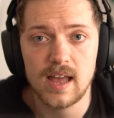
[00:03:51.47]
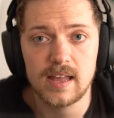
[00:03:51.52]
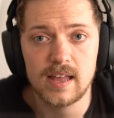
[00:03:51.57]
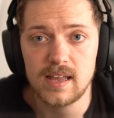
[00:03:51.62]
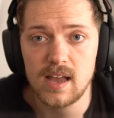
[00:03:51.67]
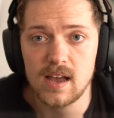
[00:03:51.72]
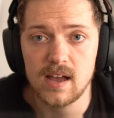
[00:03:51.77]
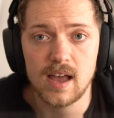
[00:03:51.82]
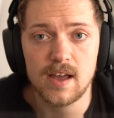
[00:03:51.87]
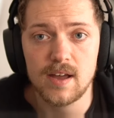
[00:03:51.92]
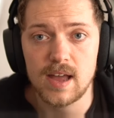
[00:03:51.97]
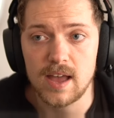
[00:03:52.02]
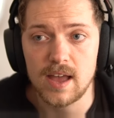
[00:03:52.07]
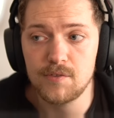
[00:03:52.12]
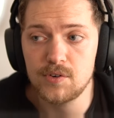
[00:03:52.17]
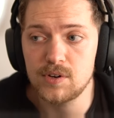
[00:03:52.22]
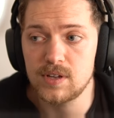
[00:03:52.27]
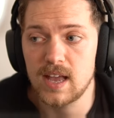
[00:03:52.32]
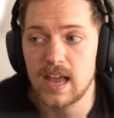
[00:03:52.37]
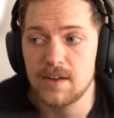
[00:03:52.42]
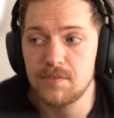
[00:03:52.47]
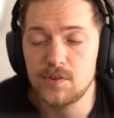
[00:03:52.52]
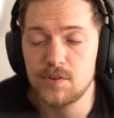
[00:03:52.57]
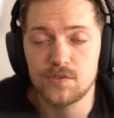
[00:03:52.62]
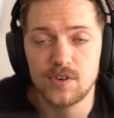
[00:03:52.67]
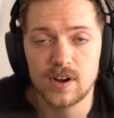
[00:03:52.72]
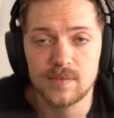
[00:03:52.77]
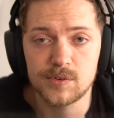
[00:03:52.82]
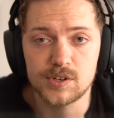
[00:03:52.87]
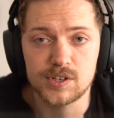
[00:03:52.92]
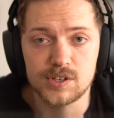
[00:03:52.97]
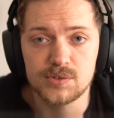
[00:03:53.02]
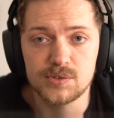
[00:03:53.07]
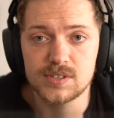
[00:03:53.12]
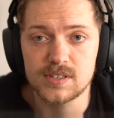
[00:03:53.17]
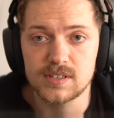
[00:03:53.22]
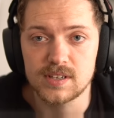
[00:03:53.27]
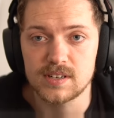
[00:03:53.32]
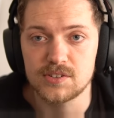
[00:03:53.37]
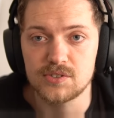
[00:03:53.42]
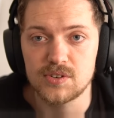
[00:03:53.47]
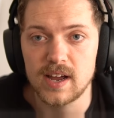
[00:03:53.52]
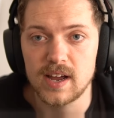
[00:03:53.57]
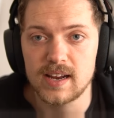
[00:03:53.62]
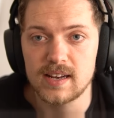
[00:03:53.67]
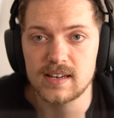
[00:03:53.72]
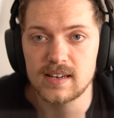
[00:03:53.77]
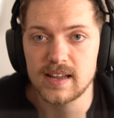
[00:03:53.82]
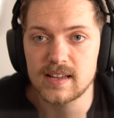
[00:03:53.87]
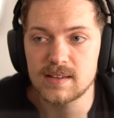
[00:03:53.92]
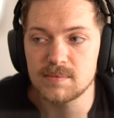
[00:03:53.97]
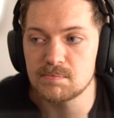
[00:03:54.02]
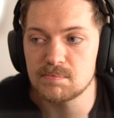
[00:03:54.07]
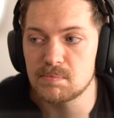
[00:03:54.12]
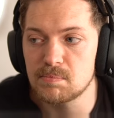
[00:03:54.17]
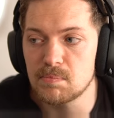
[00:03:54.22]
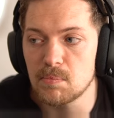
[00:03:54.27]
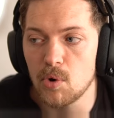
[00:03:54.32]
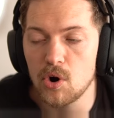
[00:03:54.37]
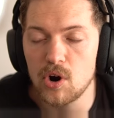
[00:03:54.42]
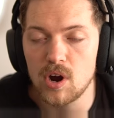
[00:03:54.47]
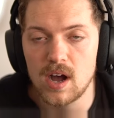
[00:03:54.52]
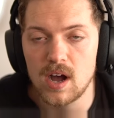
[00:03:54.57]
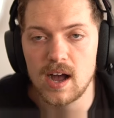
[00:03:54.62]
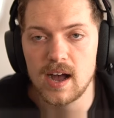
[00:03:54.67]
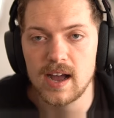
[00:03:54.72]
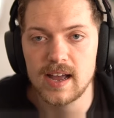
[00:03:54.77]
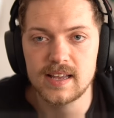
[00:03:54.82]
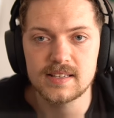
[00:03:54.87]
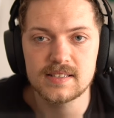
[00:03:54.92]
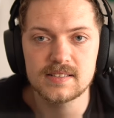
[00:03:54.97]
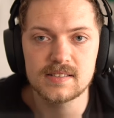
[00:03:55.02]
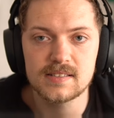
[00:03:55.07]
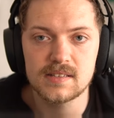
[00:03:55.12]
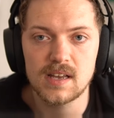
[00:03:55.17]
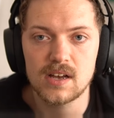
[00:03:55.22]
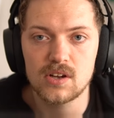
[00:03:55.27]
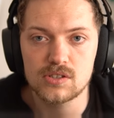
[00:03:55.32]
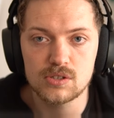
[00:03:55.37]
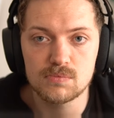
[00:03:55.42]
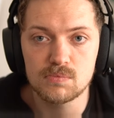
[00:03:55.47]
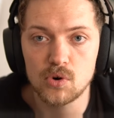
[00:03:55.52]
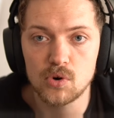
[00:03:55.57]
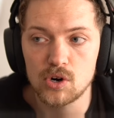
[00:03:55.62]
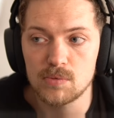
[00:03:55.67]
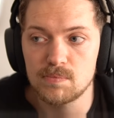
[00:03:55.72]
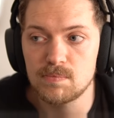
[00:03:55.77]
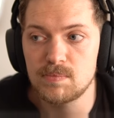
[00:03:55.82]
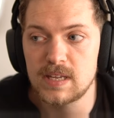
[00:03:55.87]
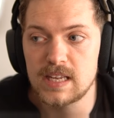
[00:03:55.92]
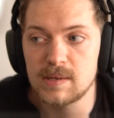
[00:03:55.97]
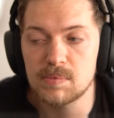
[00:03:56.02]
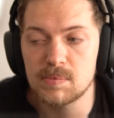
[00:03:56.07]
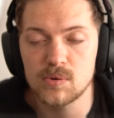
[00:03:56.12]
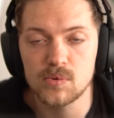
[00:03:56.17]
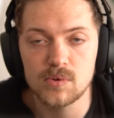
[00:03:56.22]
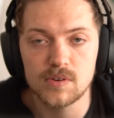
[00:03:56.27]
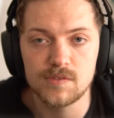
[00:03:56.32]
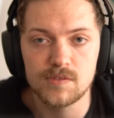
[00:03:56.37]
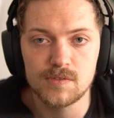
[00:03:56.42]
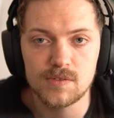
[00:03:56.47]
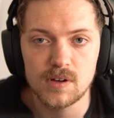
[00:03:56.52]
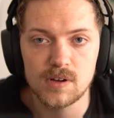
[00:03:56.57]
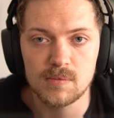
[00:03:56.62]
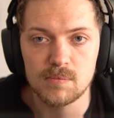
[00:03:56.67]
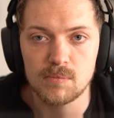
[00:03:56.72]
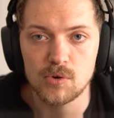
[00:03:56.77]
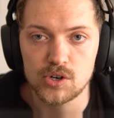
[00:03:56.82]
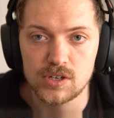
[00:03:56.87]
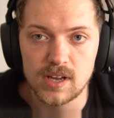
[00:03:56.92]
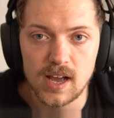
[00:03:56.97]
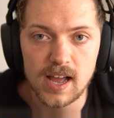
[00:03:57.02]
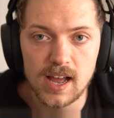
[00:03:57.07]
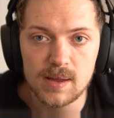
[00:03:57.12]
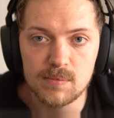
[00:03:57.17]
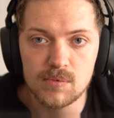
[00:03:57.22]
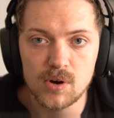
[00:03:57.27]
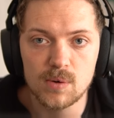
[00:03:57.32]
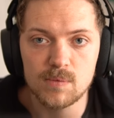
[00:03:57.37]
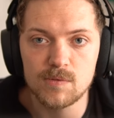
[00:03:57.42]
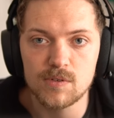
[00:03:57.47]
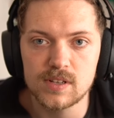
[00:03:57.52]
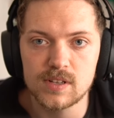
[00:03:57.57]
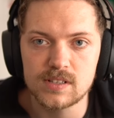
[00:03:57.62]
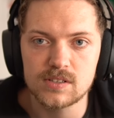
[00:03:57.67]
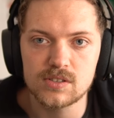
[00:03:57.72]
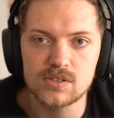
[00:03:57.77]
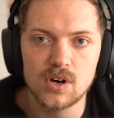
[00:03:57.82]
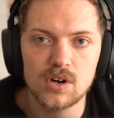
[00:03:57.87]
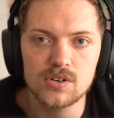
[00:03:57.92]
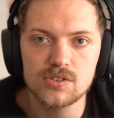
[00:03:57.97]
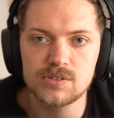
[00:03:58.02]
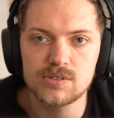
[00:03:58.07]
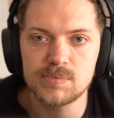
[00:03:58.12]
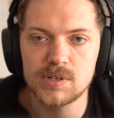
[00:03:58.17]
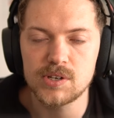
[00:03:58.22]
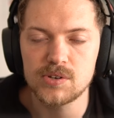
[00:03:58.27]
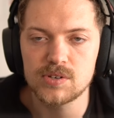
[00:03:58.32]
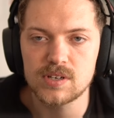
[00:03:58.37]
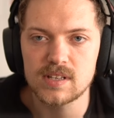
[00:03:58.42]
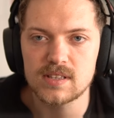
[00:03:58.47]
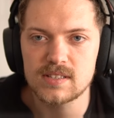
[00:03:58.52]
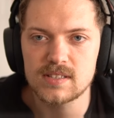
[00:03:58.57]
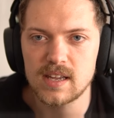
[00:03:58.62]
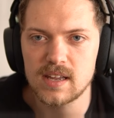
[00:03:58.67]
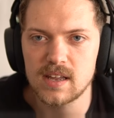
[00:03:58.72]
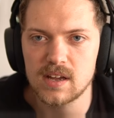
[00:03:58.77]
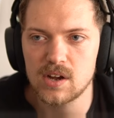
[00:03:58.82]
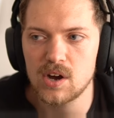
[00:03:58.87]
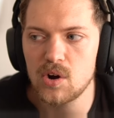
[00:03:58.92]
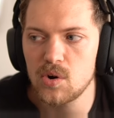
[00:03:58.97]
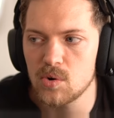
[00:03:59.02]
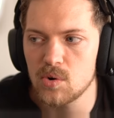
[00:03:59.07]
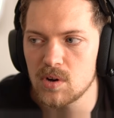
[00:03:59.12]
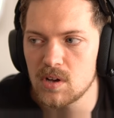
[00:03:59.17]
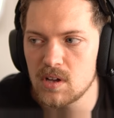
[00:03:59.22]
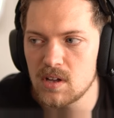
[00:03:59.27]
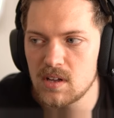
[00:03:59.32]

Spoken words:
Yeah, every framework using it, right? Like more eyes, also more people with more time, hopefully, to contribute and saying like, oh,